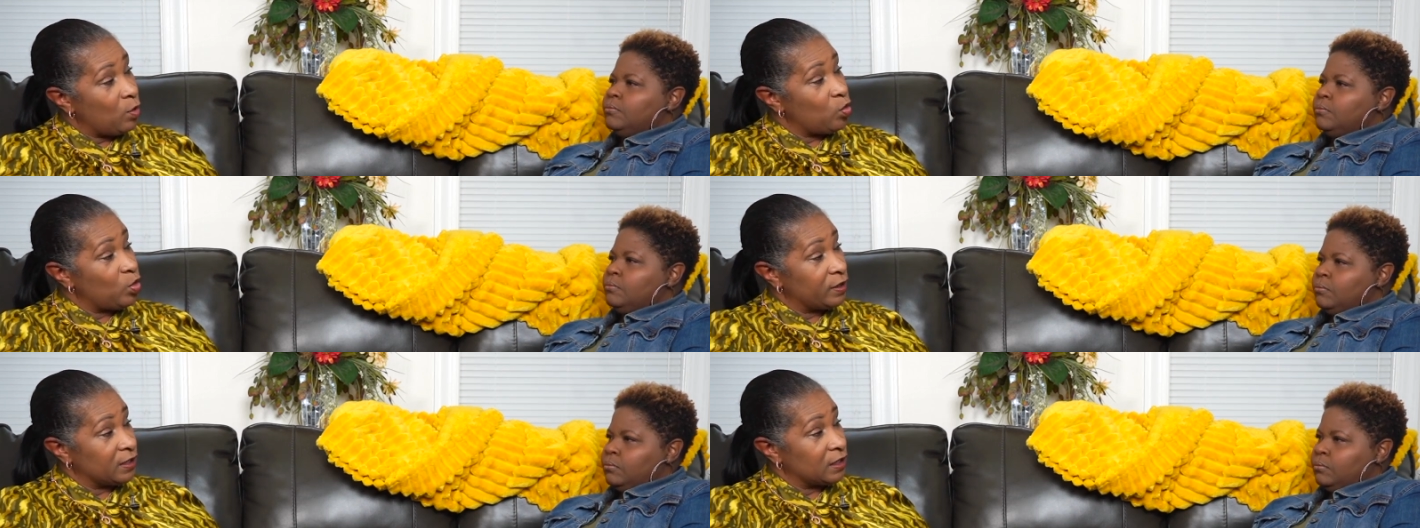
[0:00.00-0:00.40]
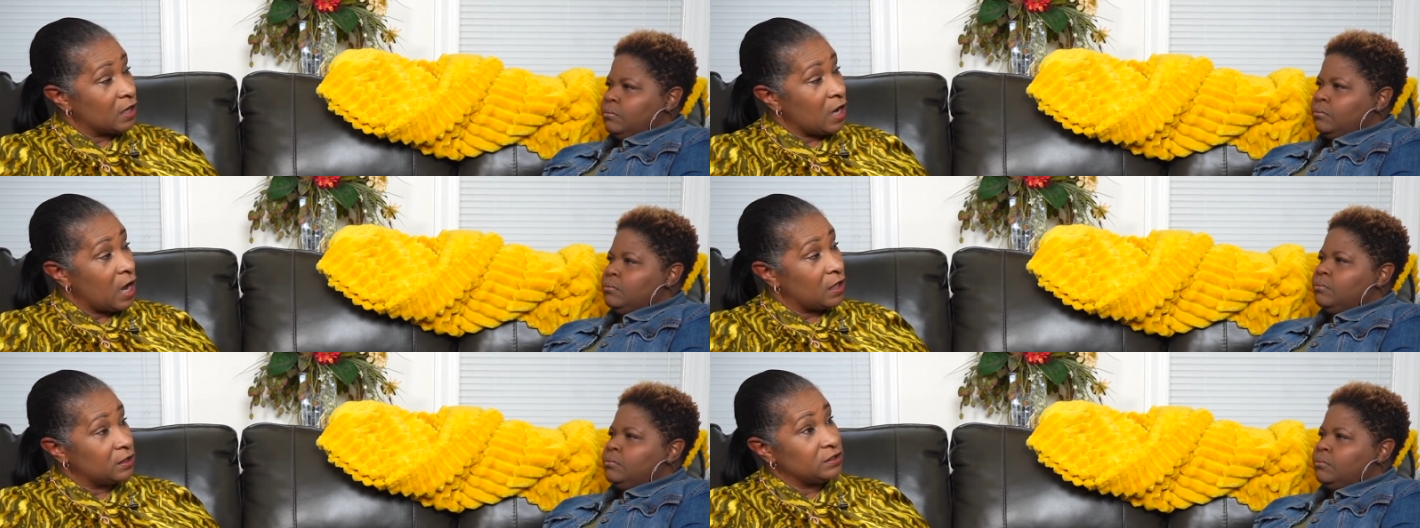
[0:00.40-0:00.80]
Speaker 1: one in
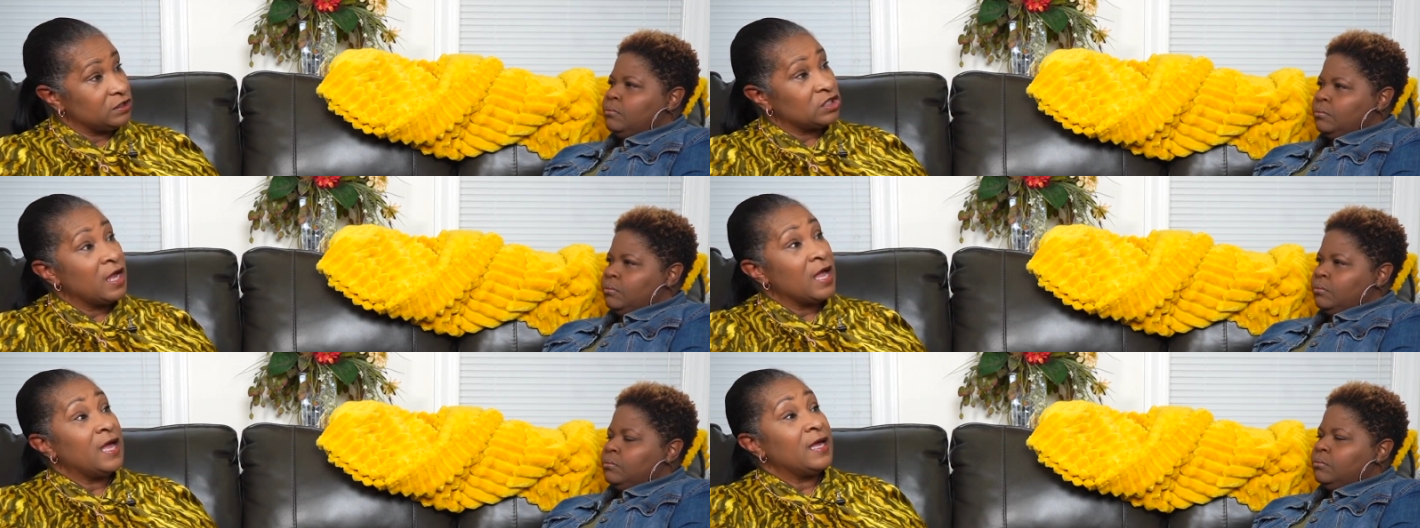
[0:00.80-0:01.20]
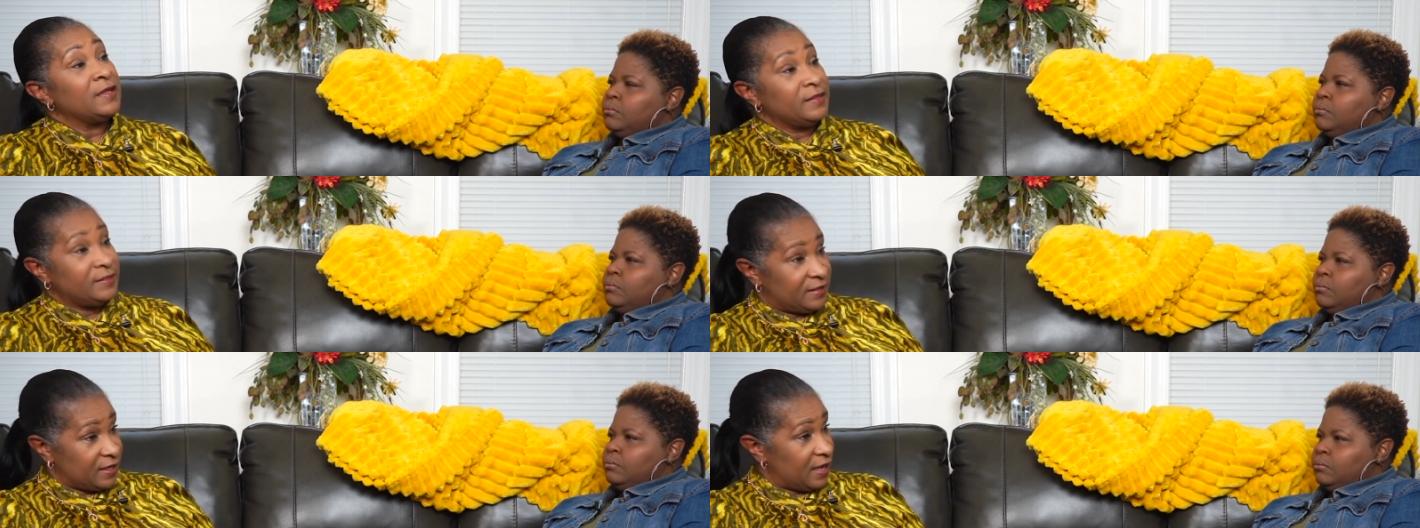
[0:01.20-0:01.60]
college
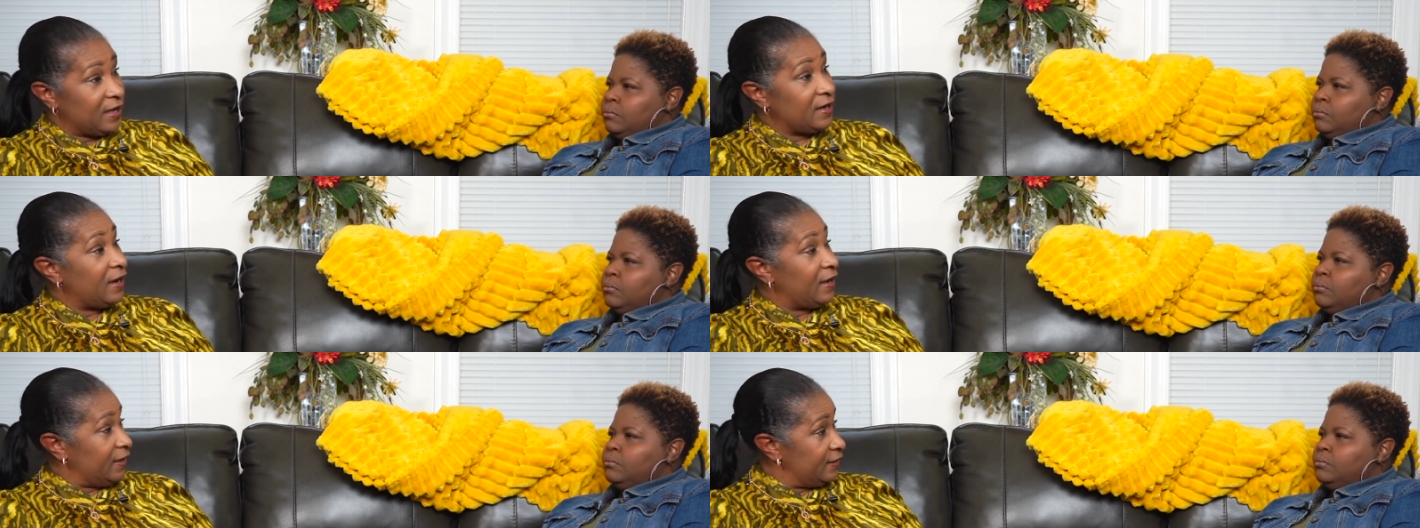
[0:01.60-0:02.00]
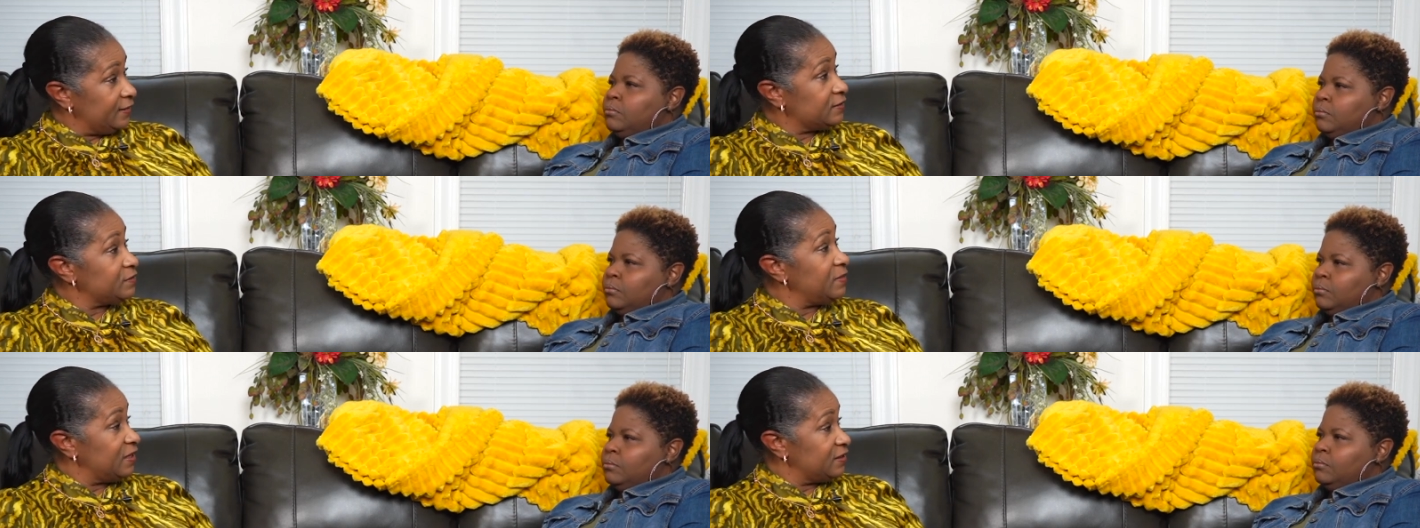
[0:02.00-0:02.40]
that I had to
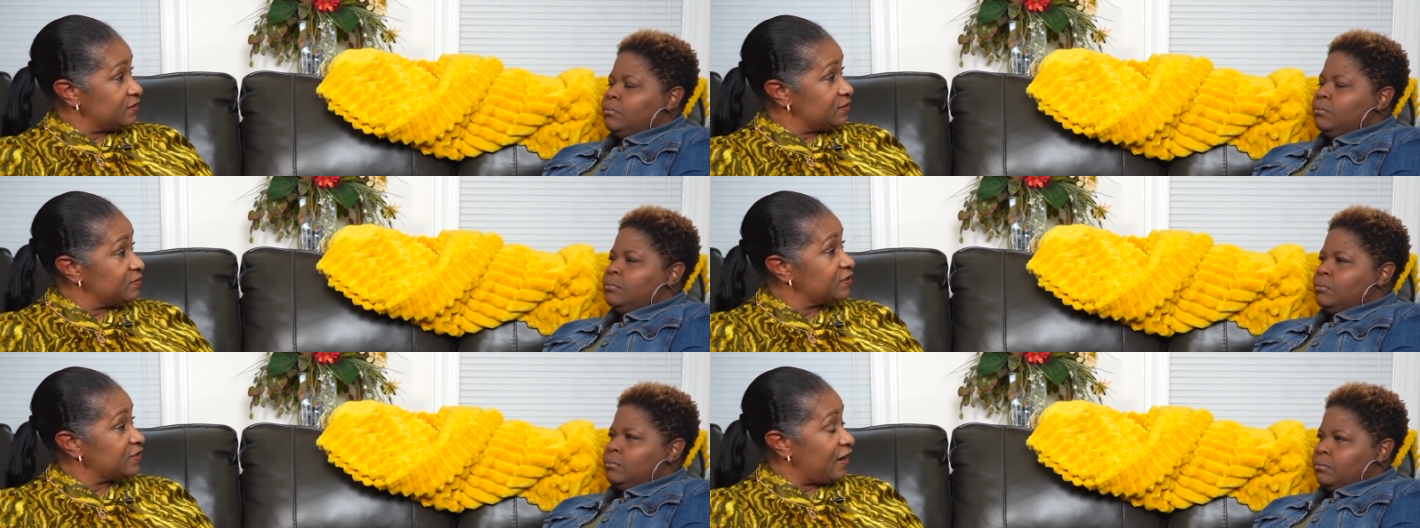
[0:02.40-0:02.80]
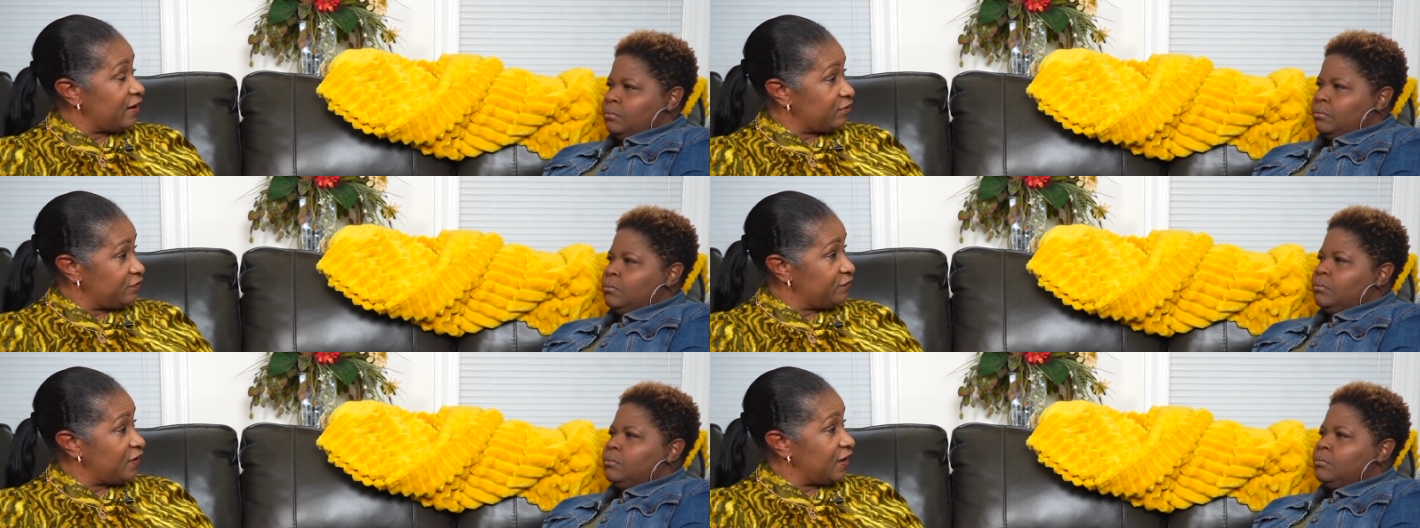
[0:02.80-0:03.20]
make some
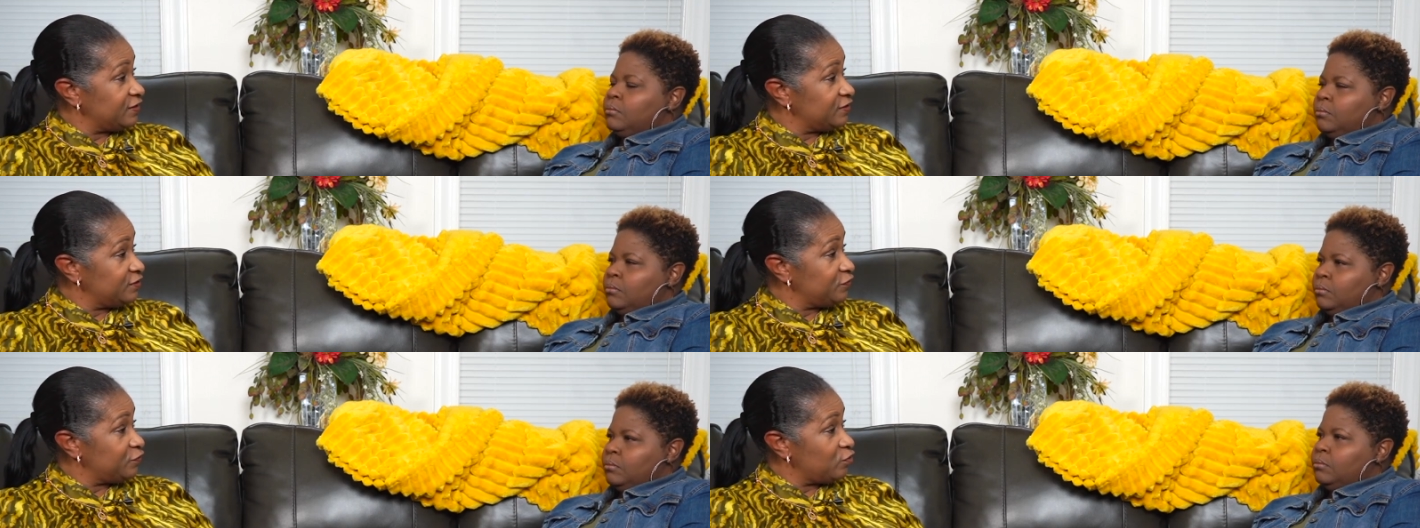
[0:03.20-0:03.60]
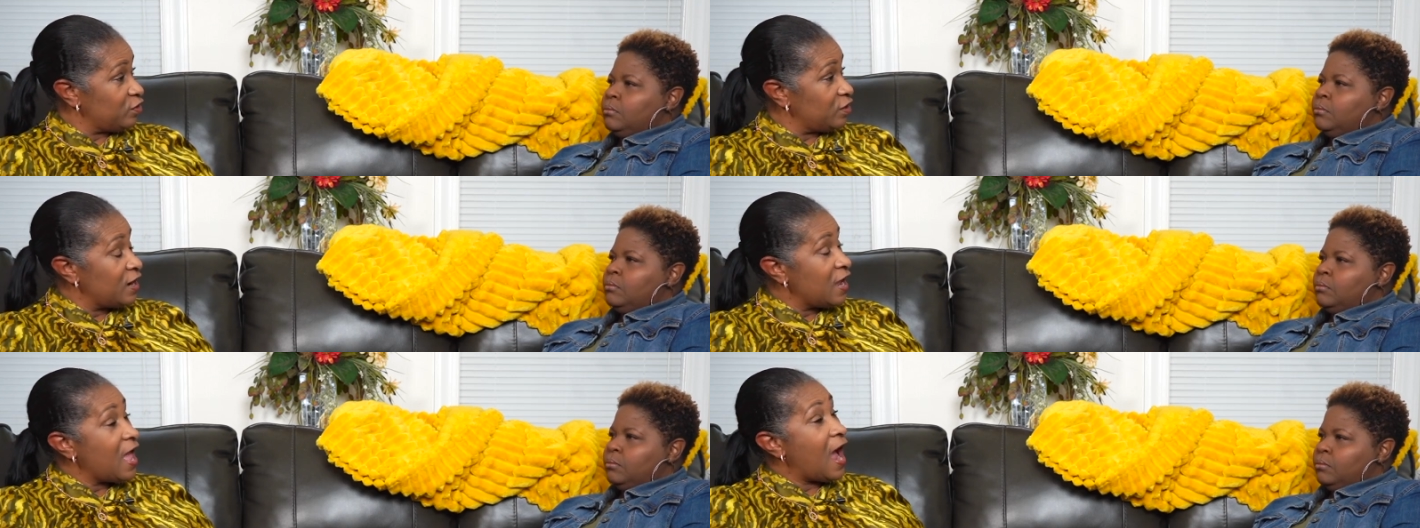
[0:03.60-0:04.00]
sacrifices for. Mm -hmm.